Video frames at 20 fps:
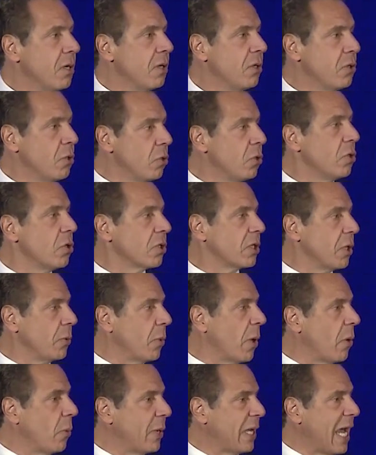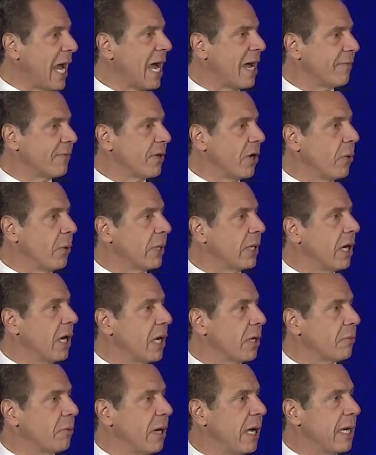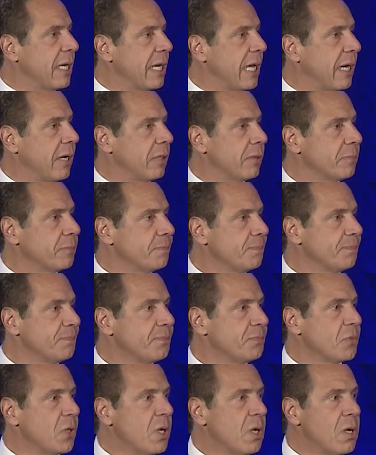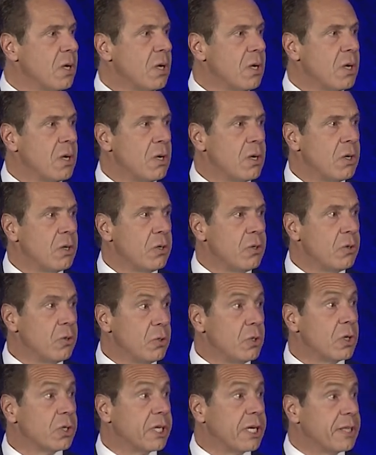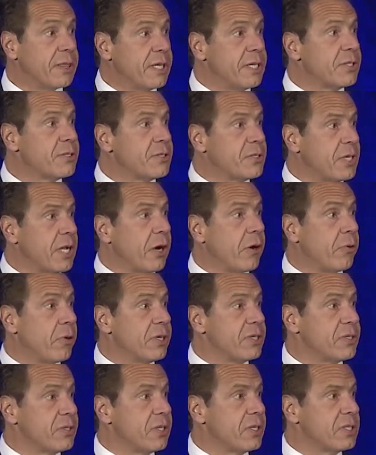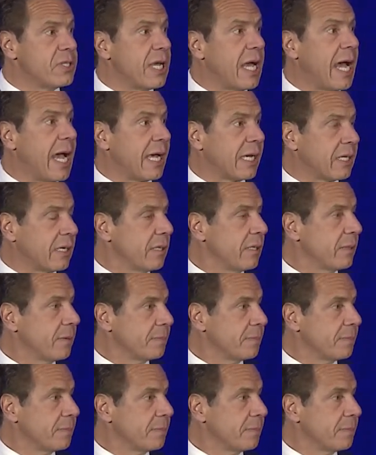You look at what we have going on right now. You look at this terrorist attack.